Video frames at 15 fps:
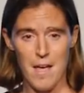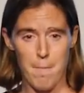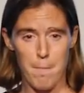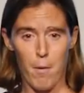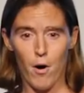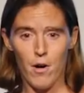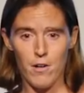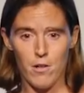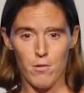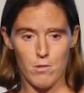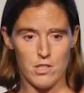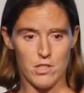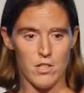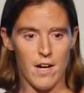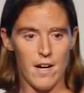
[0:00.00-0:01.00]
and partner
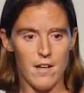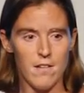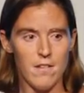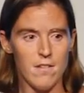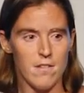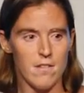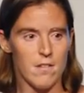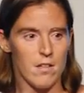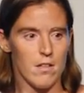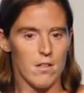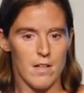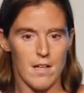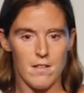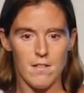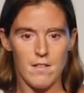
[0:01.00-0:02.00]
with trades to
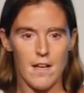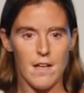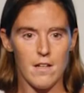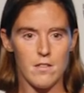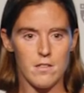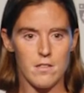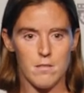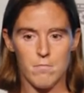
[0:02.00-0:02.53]
look at standards